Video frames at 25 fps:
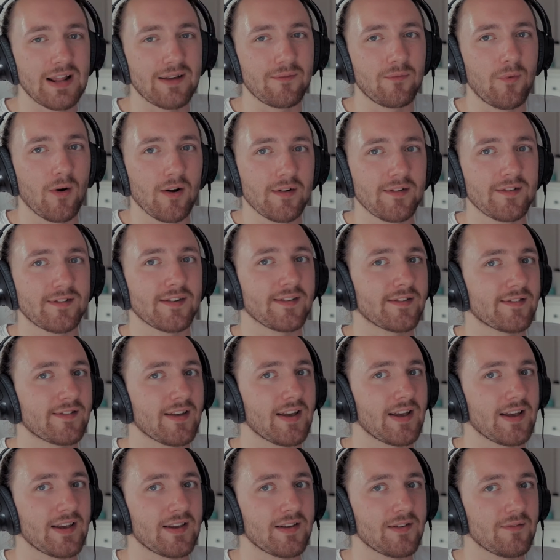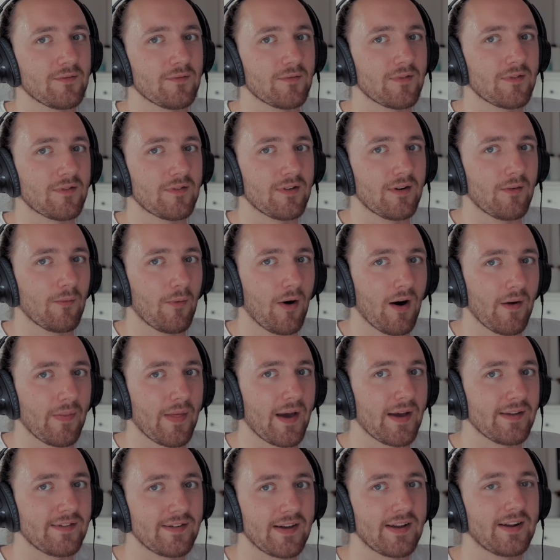want to see what
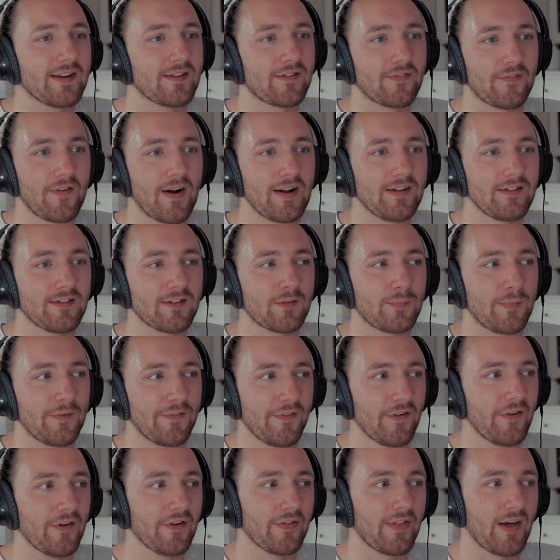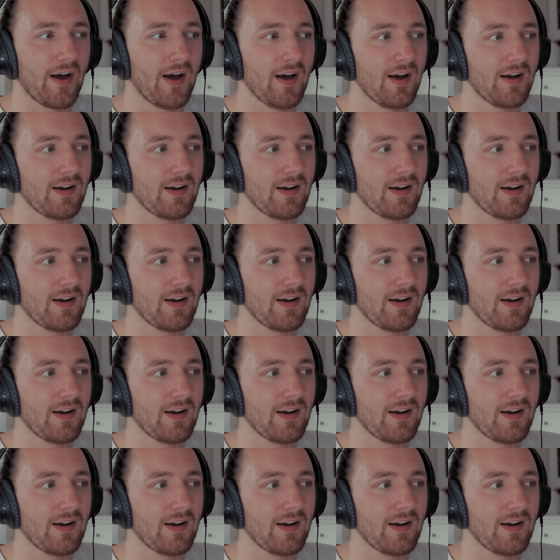they did as friends before that.